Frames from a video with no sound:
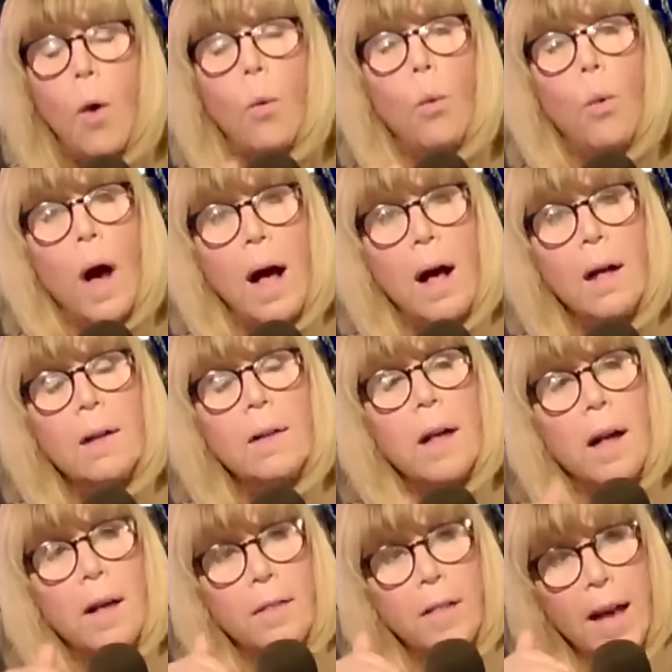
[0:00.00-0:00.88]
Well,
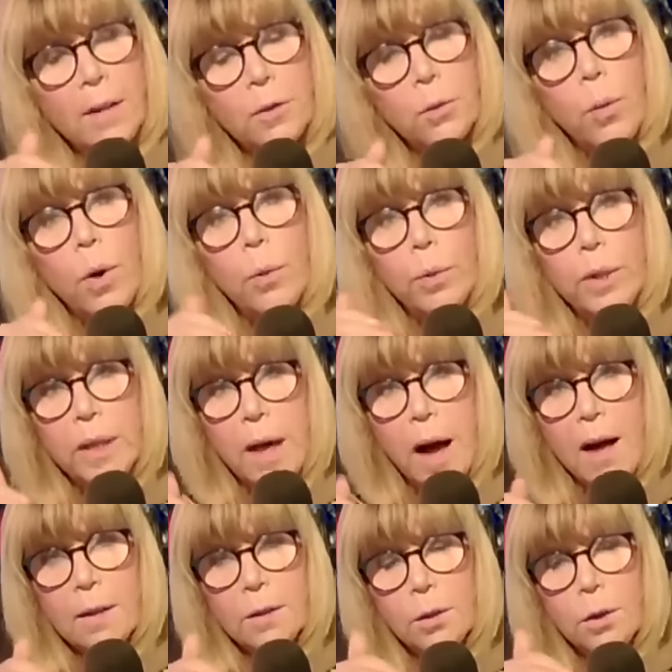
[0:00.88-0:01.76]
that's what we
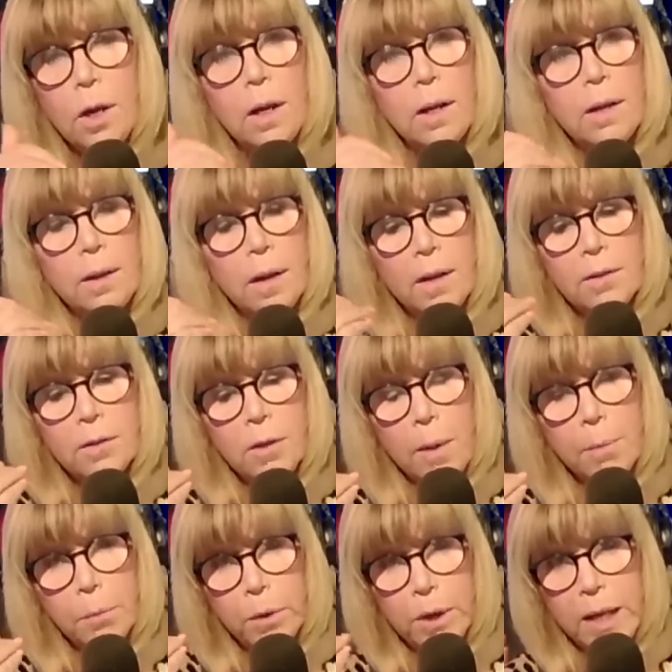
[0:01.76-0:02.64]
got a
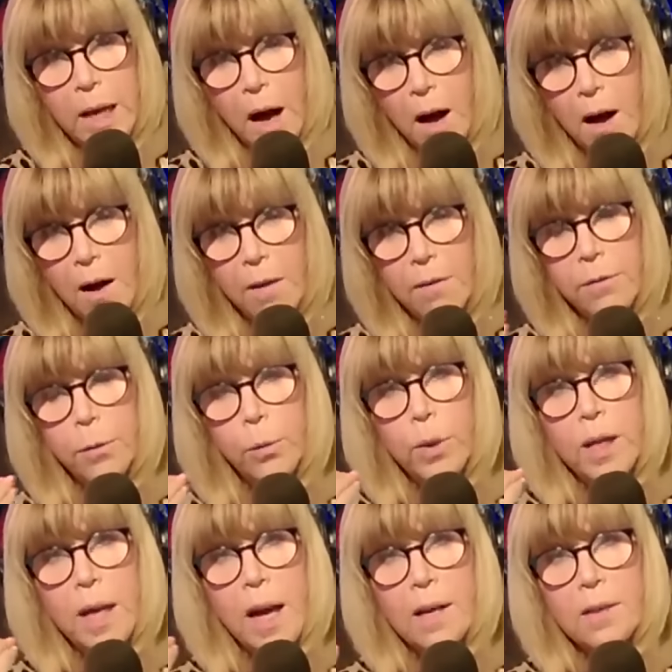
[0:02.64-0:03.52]
summary of.
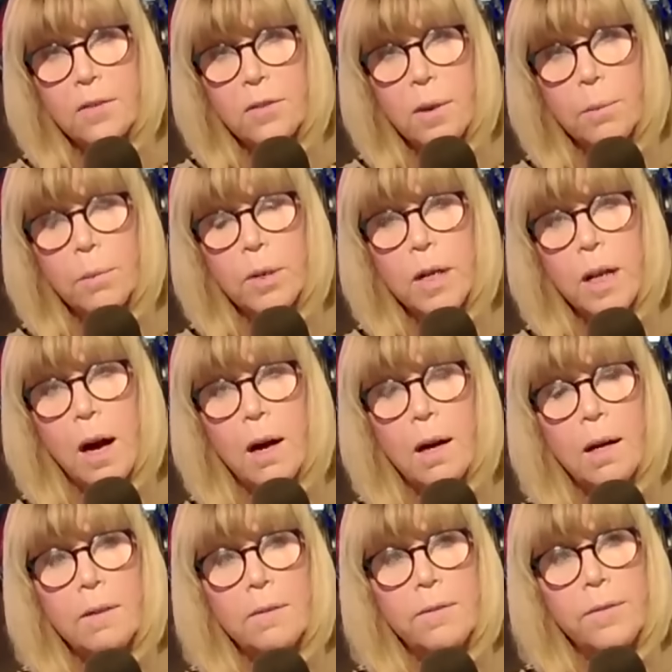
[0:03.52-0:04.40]
We got a summary
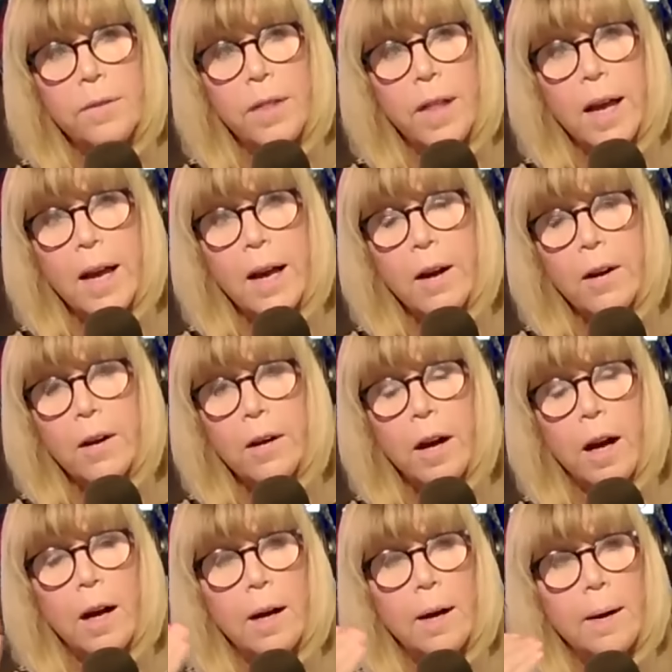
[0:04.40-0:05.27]
of their,